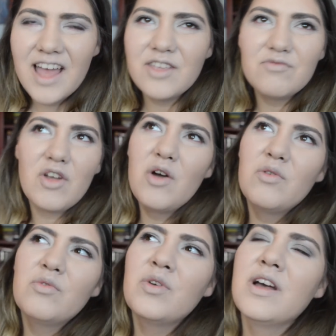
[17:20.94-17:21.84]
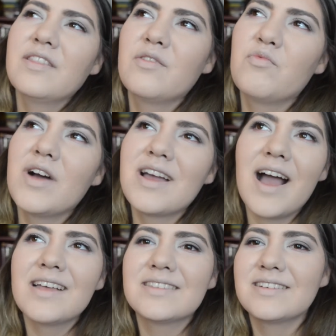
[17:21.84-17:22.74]
and you know the one
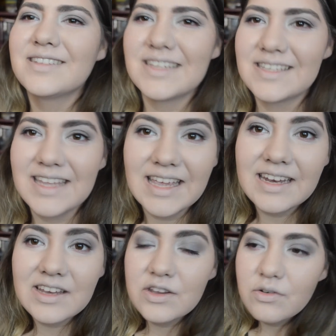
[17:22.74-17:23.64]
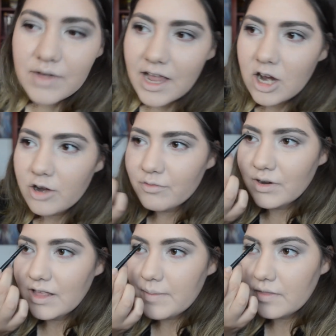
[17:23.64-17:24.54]
guy is gonna succeed, and you don't care
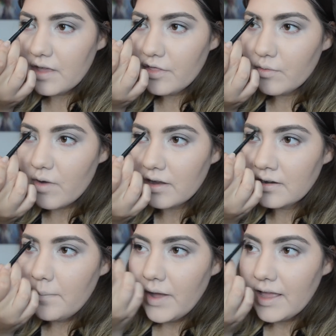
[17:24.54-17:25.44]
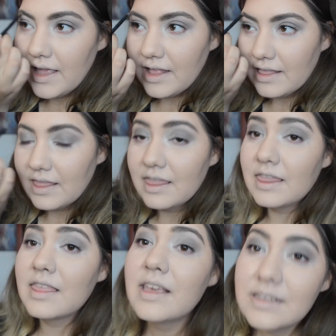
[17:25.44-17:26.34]
really about the other one. But
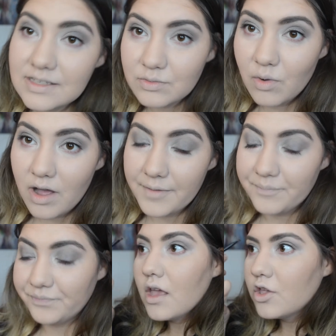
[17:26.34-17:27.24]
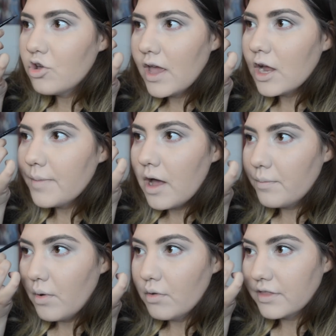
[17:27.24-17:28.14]
in this one, you care
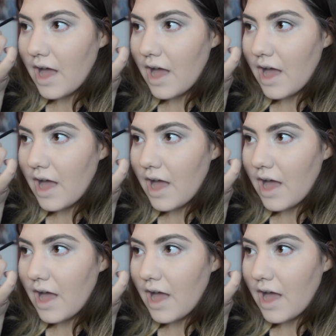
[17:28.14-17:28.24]
about both